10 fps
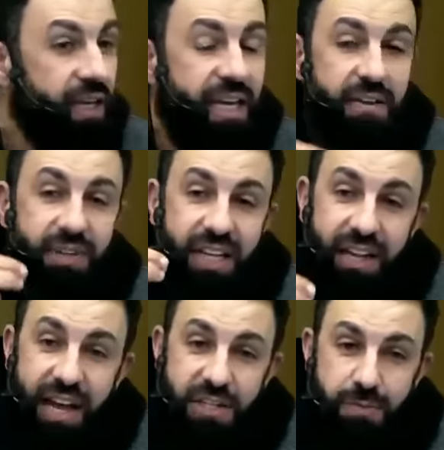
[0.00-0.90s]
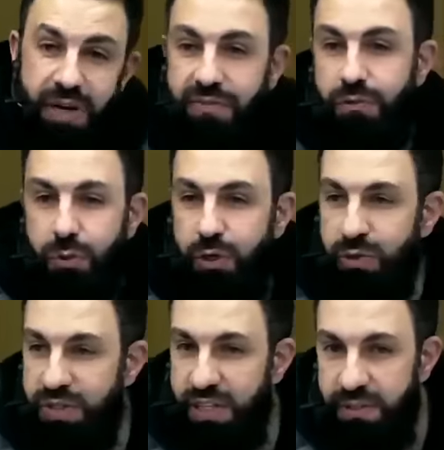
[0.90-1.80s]
Even the last breath, do a
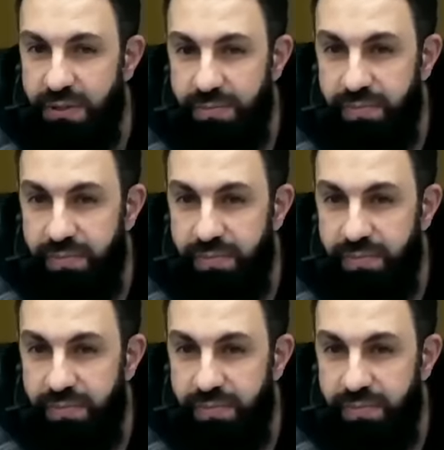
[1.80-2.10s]
good deed.